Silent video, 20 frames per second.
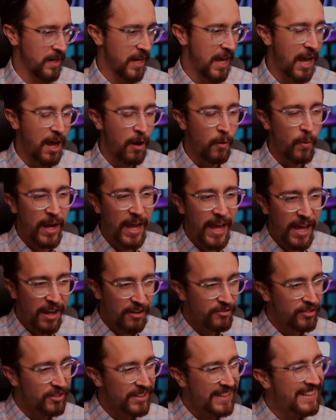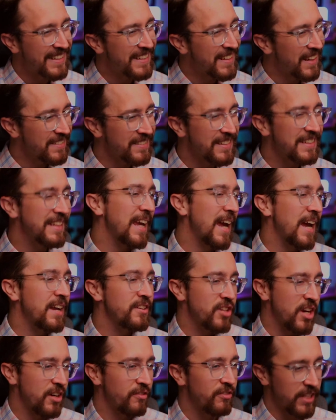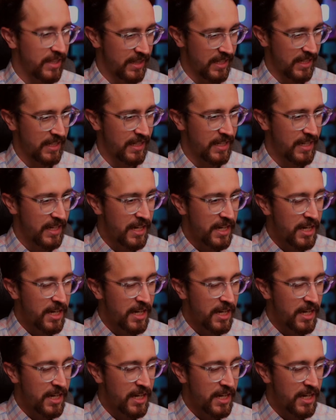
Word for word: However, it doesn't catch everything,